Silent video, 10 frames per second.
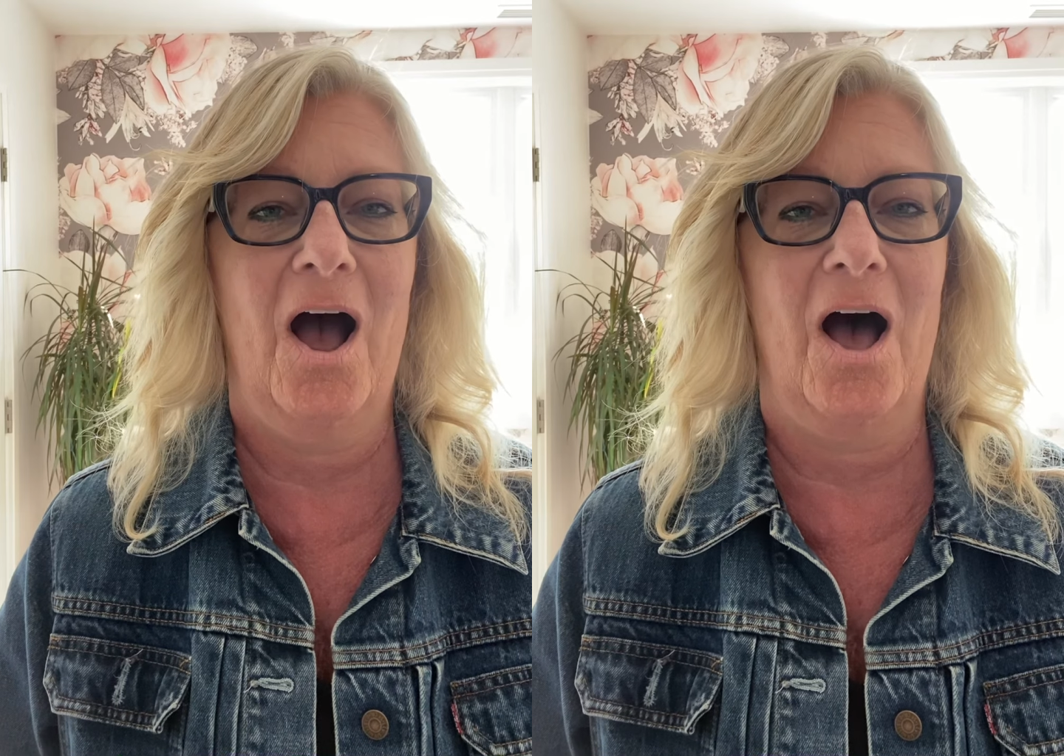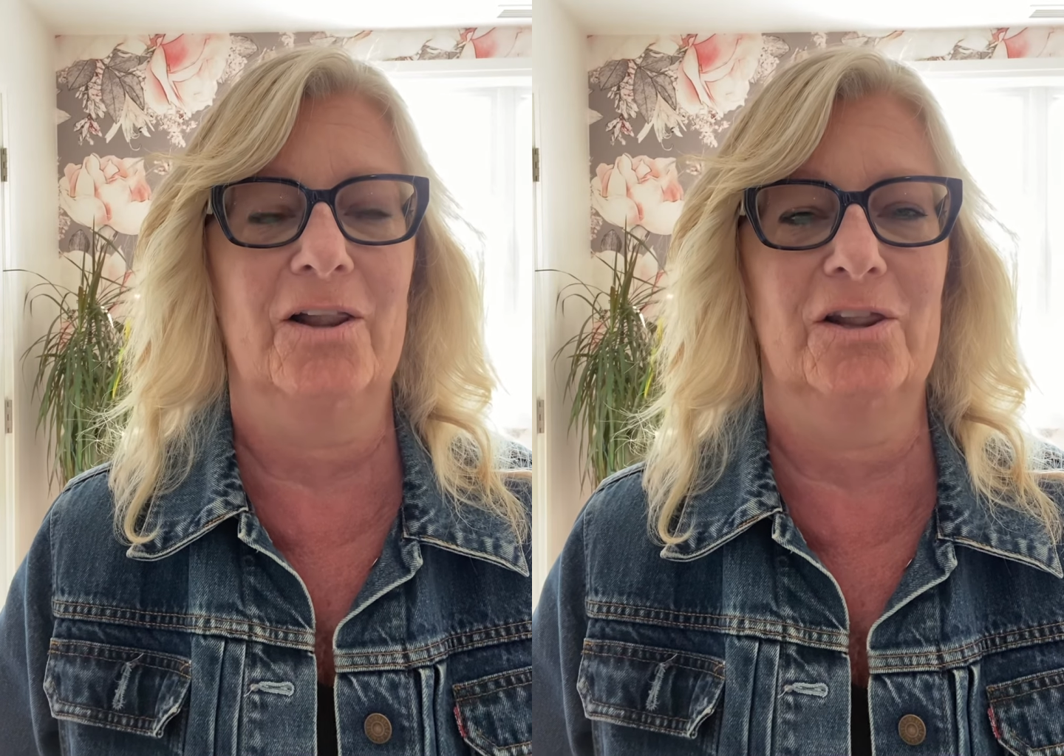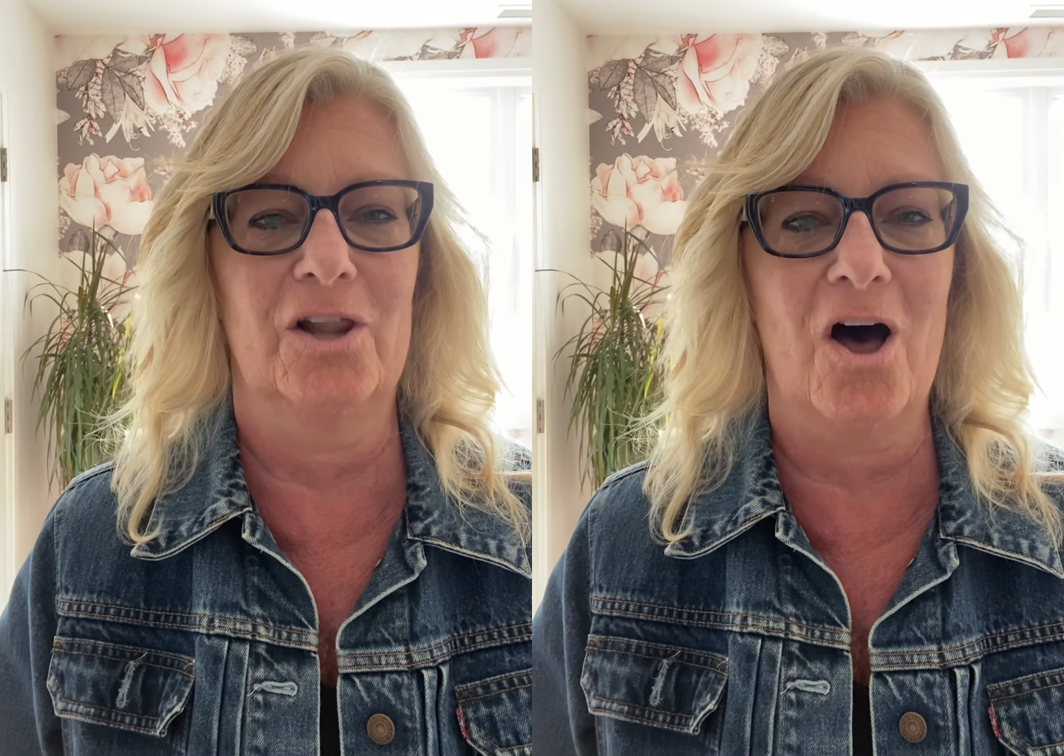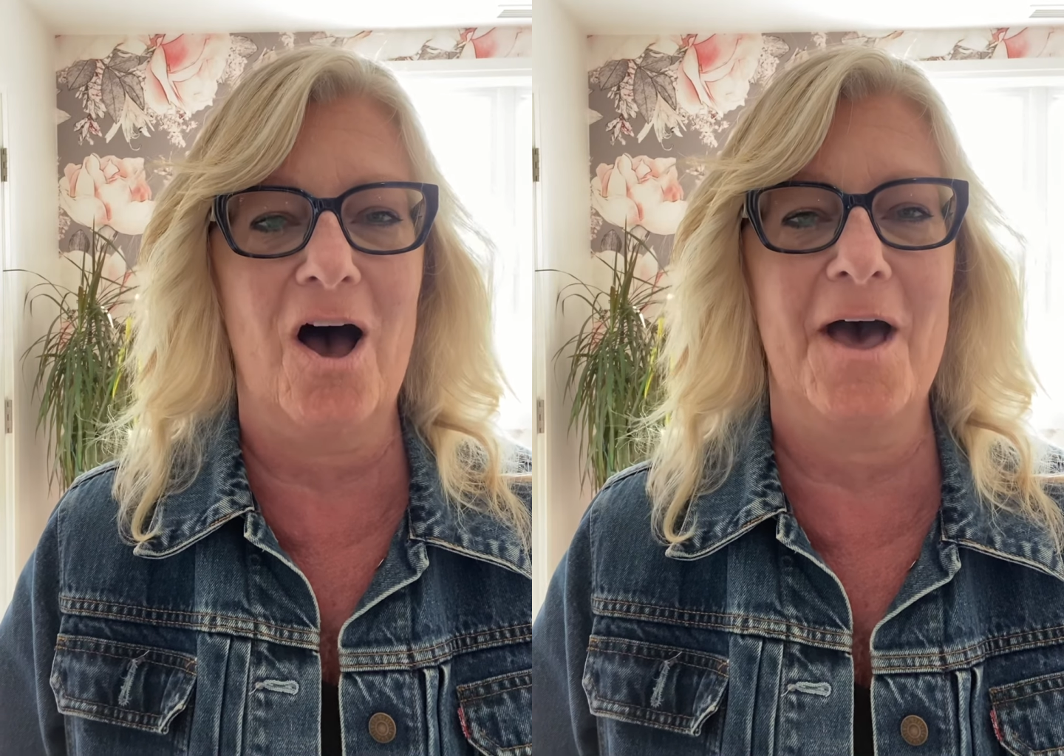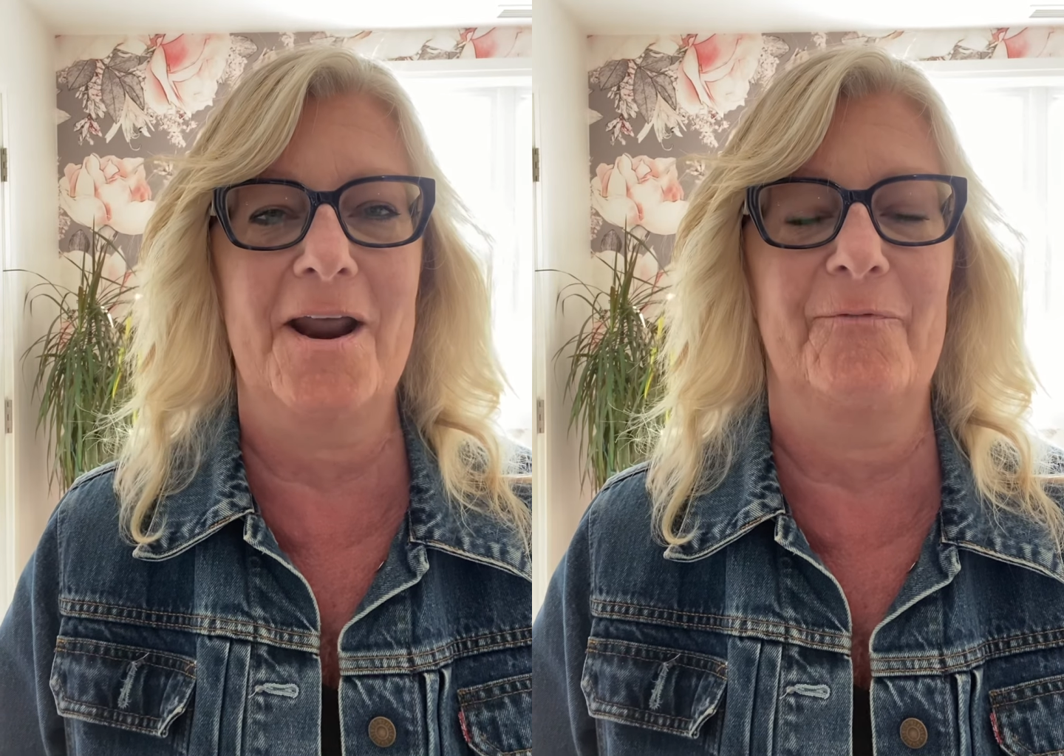a
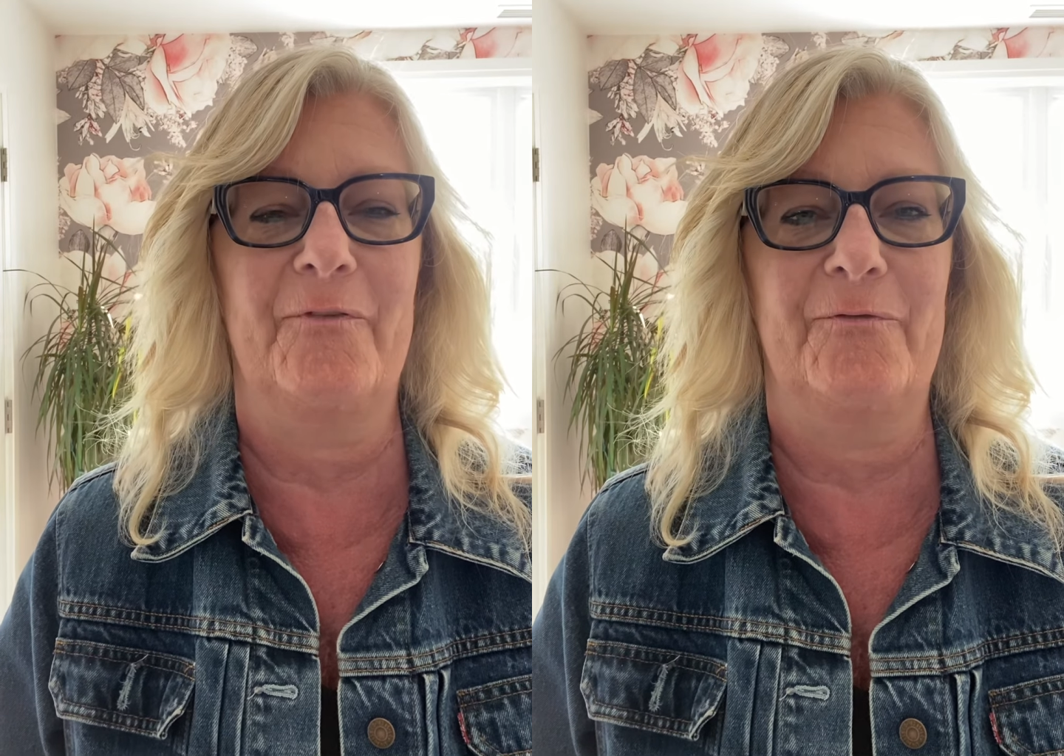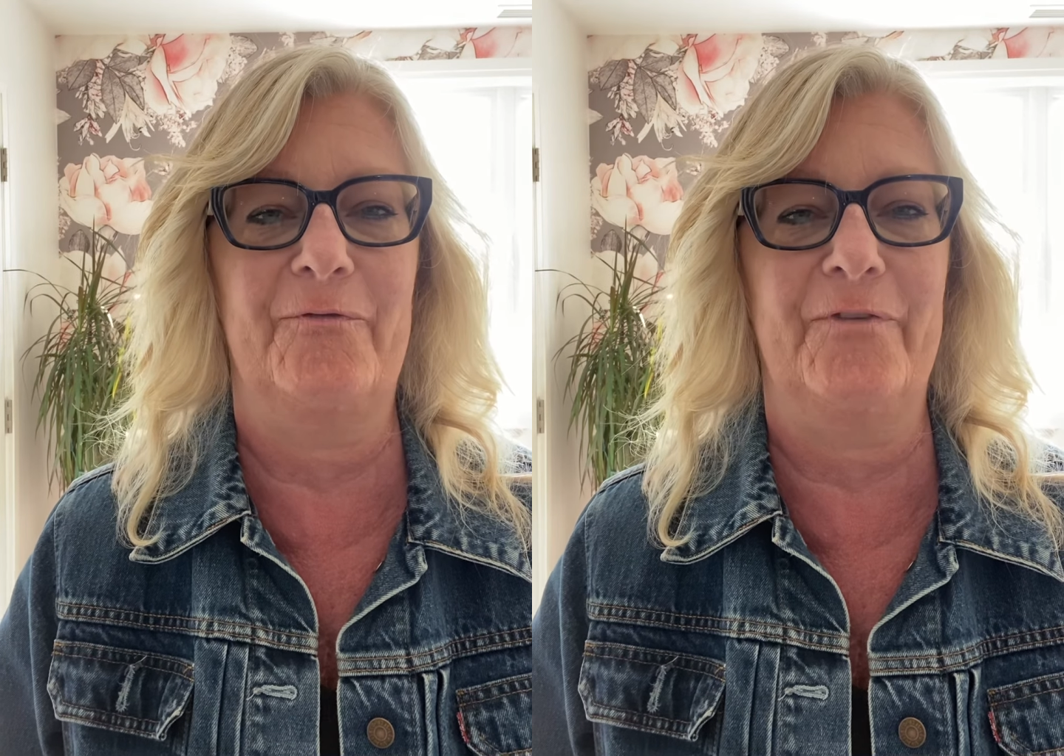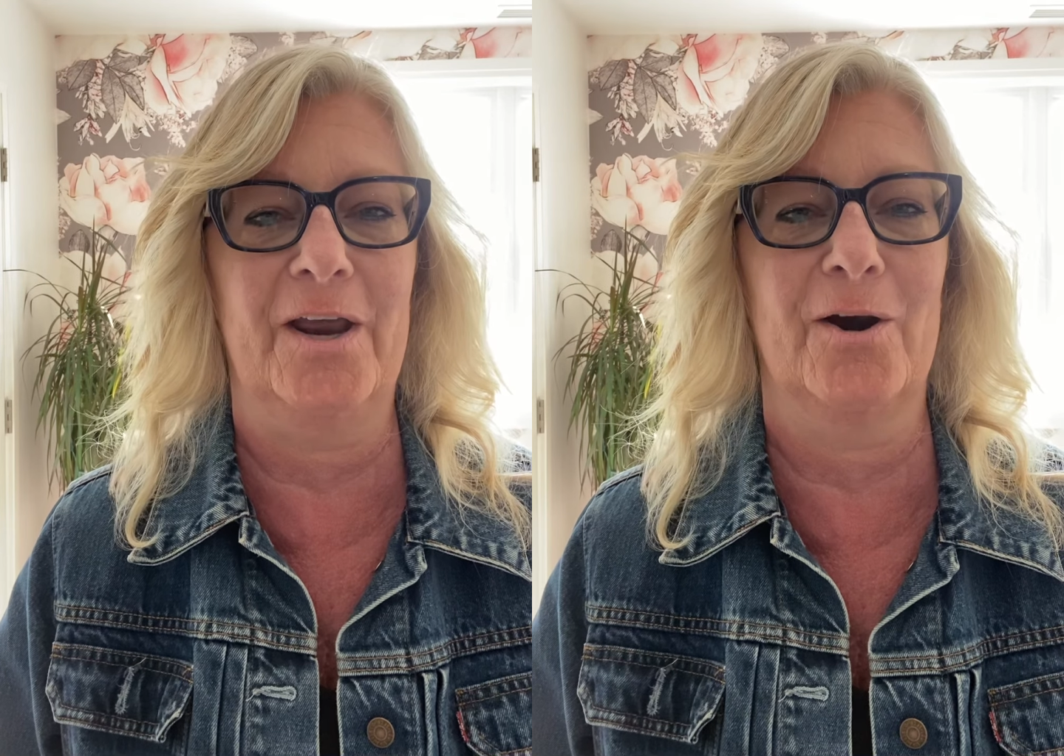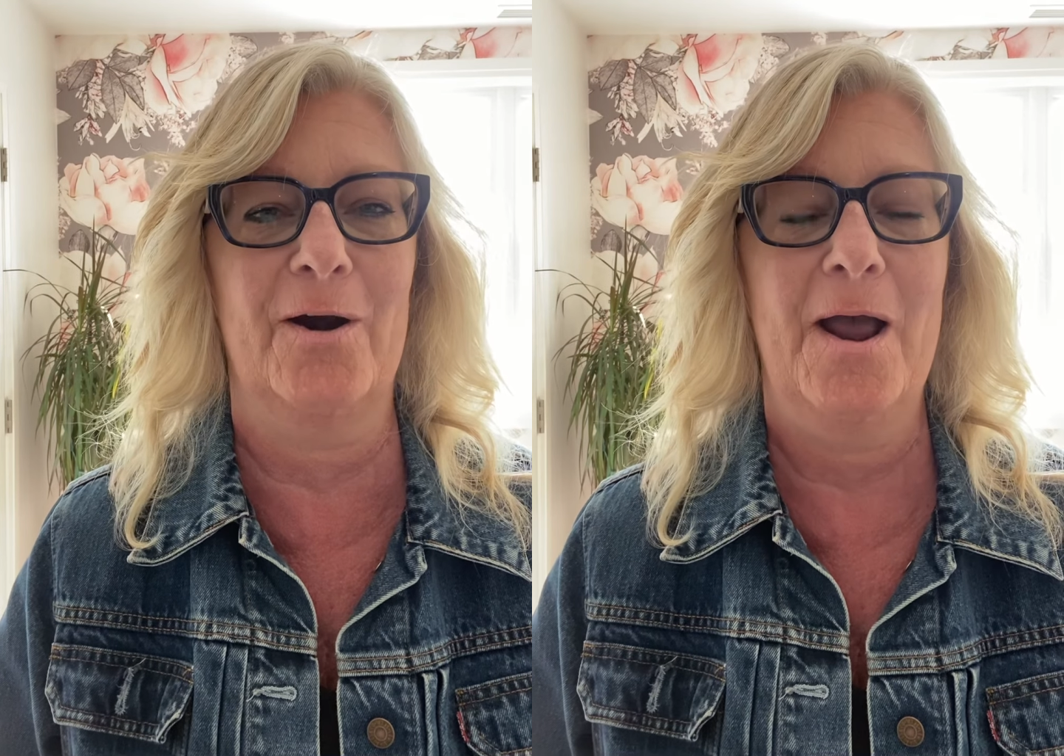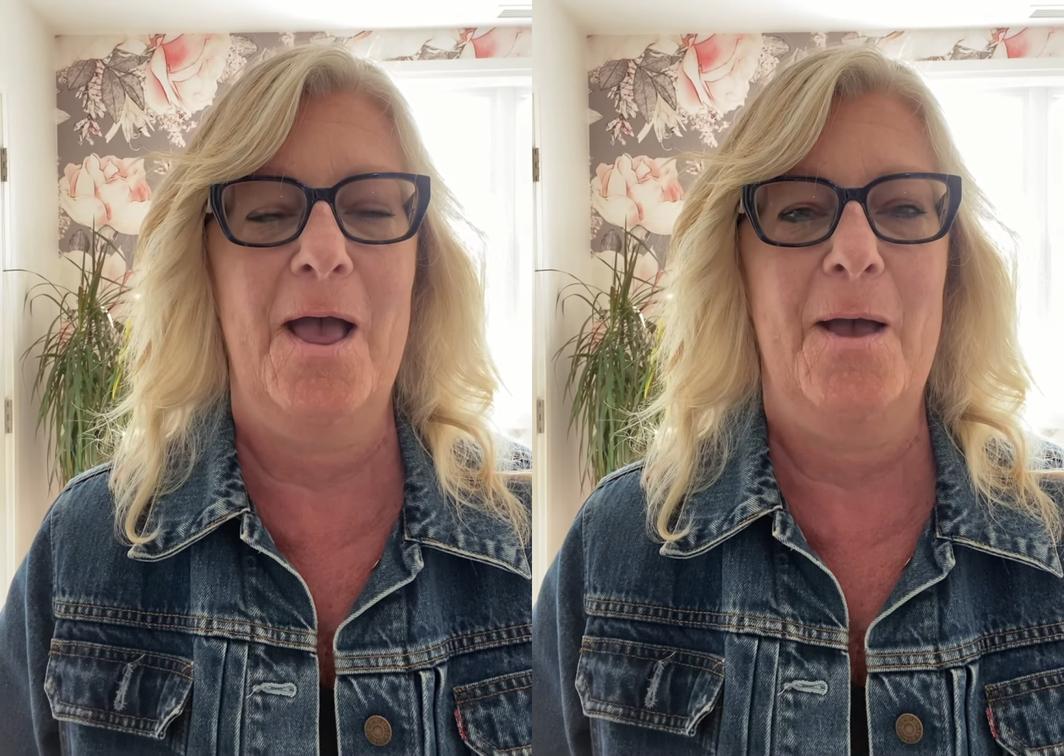lot of fear